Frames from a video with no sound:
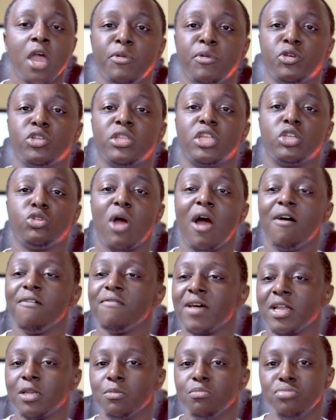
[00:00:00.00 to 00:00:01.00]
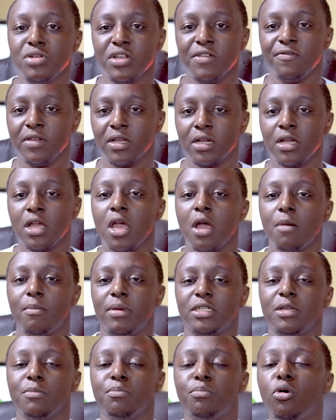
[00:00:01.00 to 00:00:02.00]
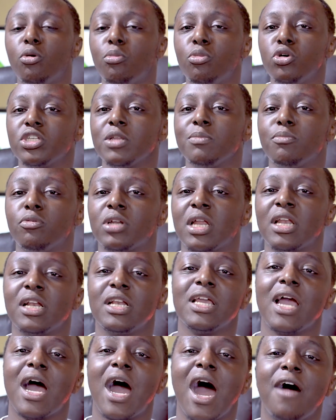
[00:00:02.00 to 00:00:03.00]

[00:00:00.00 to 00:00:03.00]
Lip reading: Make sure that you have that briefing. But most importantly,